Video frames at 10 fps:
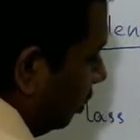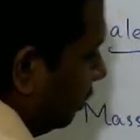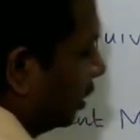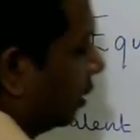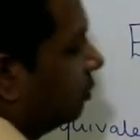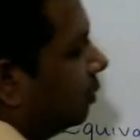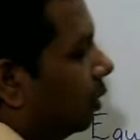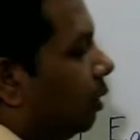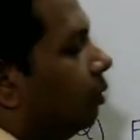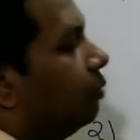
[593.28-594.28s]
will become
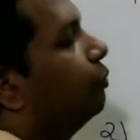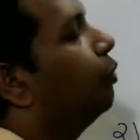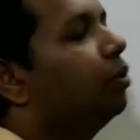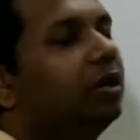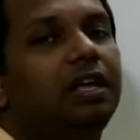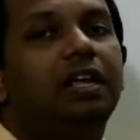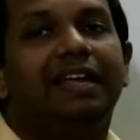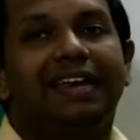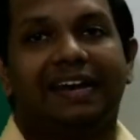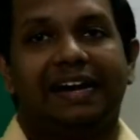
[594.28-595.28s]

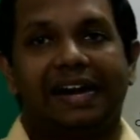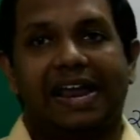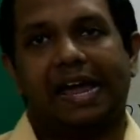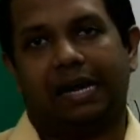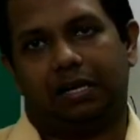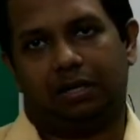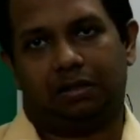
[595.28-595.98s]
40 9